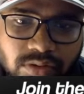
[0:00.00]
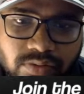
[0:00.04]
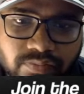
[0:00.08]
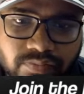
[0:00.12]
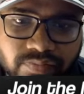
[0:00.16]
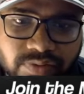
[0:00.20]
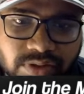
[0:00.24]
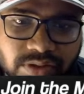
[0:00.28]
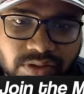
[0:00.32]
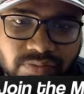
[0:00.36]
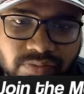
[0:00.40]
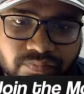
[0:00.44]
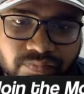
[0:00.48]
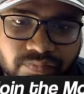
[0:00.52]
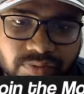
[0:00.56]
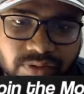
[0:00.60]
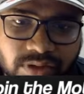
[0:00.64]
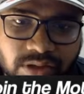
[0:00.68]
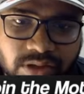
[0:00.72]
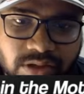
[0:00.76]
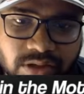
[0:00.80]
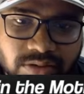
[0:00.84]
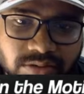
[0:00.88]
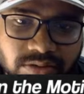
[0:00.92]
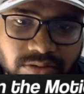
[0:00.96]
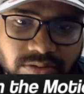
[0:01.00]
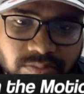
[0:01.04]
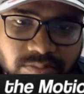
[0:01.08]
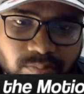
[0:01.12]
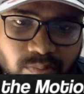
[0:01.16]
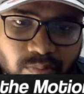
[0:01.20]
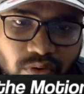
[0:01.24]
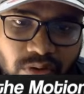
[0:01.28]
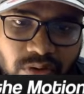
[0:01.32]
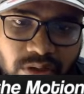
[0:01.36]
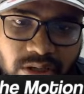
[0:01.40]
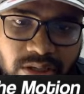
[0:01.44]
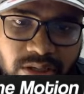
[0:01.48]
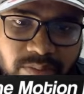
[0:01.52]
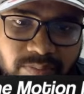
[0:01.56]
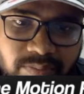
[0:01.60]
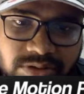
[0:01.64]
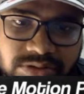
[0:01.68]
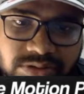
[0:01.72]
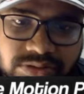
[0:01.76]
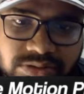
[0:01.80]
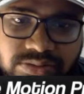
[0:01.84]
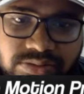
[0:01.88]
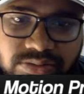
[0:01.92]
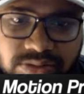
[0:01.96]
Then we'll get this ball
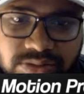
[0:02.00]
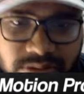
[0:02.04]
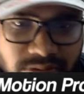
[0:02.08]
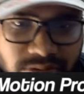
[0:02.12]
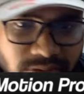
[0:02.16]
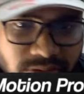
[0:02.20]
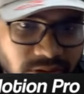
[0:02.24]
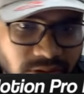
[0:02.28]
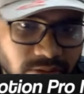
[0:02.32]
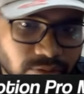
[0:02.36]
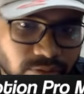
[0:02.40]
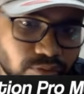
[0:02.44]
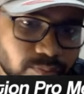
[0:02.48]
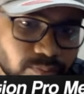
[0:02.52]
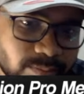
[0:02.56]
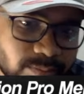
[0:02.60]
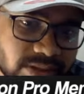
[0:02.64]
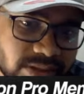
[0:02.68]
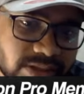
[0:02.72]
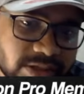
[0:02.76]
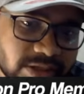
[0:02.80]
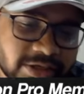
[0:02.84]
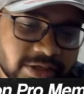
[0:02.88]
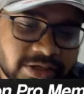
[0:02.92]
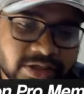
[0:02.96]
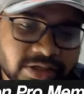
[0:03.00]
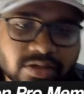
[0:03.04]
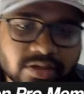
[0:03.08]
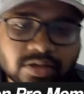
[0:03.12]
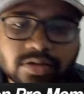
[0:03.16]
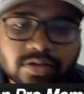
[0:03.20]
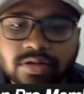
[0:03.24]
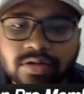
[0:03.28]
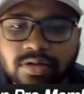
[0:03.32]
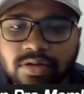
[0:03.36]
animation, then they are duplicating,